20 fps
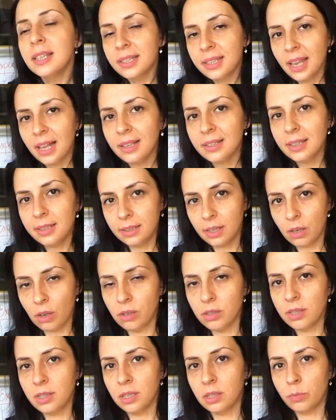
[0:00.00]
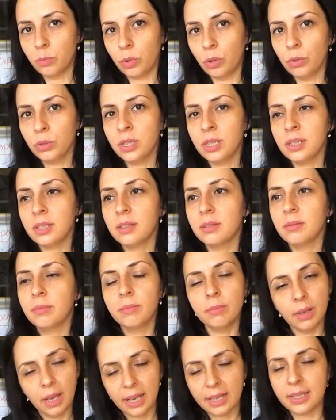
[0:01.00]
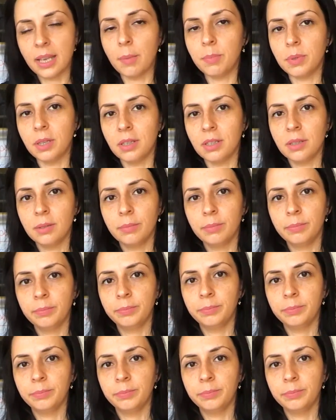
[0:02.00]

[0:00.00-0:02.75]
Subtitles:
Sales is a constant process, accept it.